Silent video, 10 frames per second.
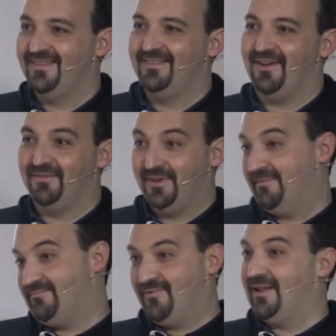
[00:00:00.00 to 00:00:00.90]
of
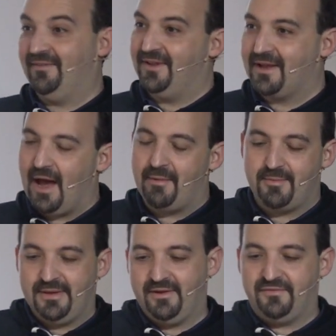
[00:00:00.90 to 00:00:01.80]
one of the
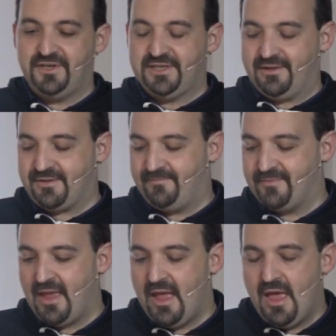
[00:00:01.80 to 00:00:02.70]
government officials.
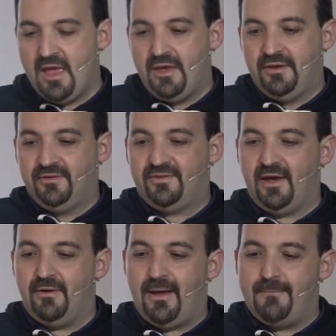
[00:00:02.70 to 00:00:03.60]

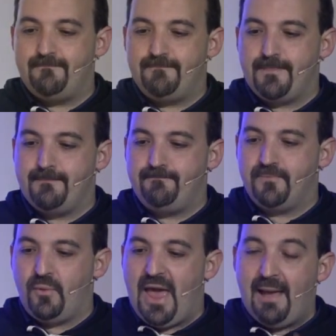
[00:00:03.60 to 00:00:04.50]
So
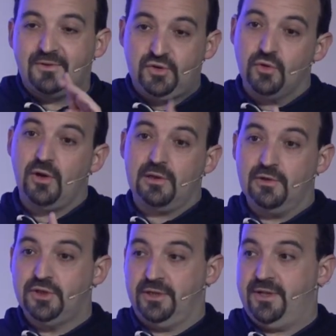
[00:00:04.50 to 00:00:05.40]
we have two
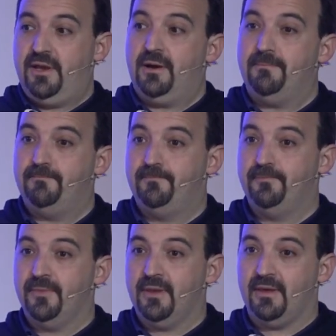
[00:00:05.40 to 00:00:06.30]
conclusions here,
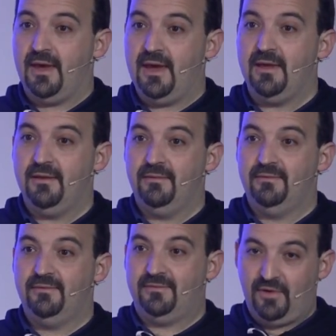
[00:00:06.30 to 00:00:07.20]
okay,
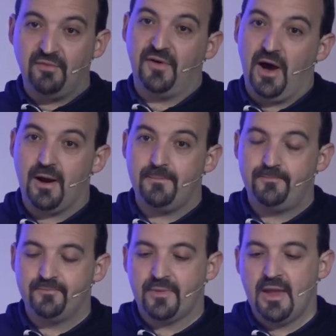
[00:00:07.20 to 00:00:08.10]
so far.
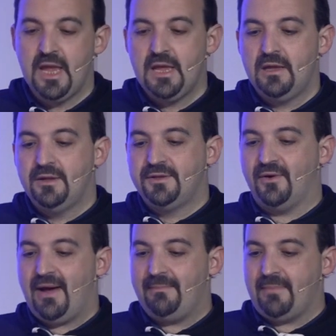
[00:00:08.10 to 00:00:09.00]

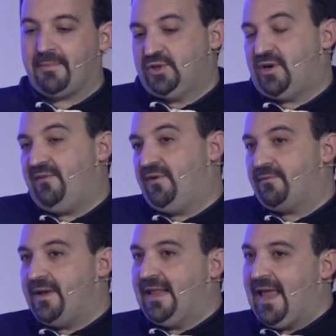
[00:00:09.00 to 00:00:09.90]
So I'm not sure if you
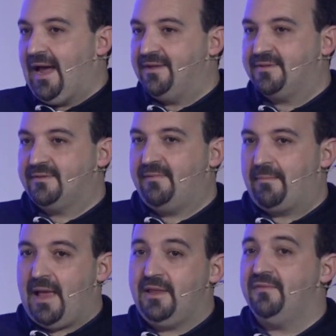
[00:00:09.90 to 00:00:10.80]
realize,
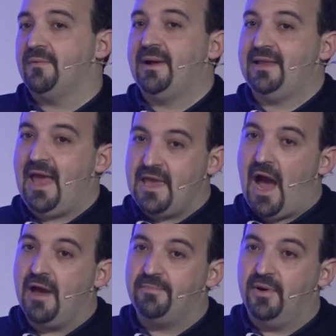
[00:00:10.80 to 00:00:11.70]
at least from an
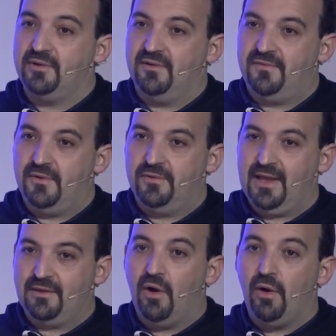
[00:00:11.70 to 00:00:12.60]
AI point of view,
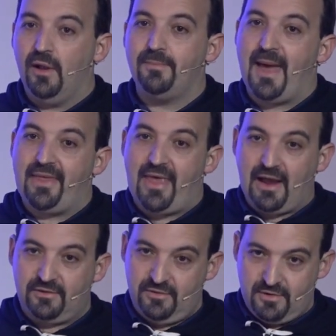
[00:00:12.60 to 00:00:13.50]
that all bad
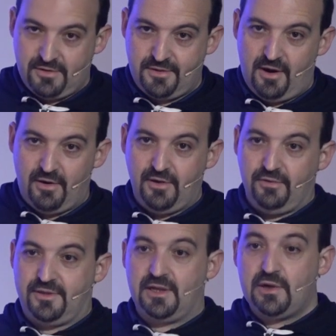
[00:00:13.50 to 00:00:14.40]
actors are
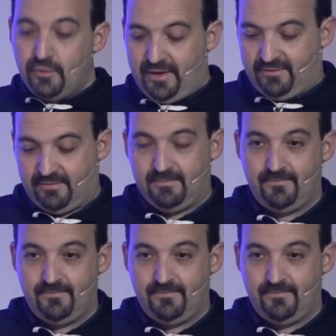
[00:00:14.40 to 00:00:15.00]
using hoodies,